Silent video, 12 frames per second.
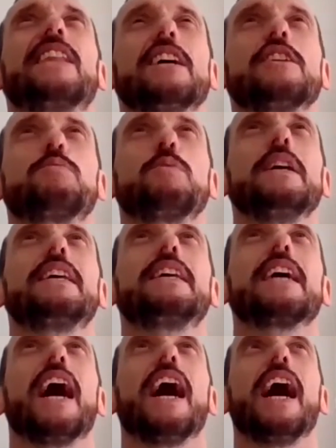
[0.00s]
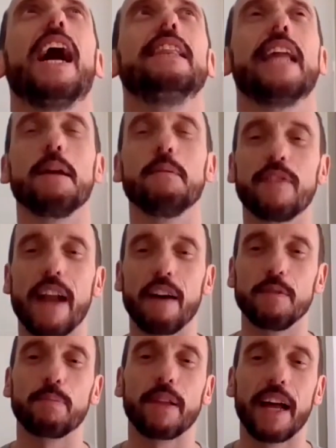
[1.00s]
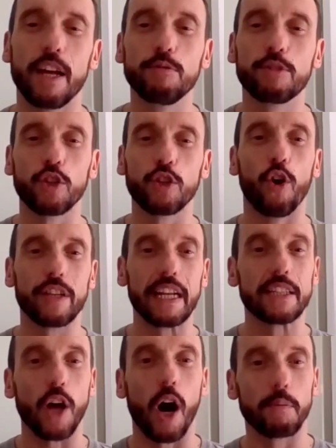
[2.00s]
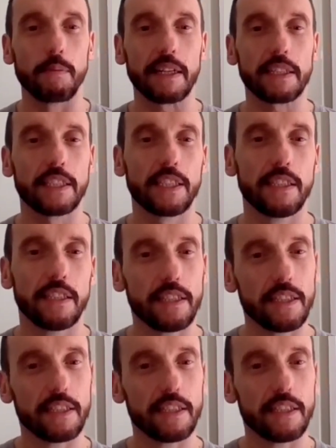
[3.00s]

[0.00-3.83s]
this week, name of an Everton player who scored in a derby match.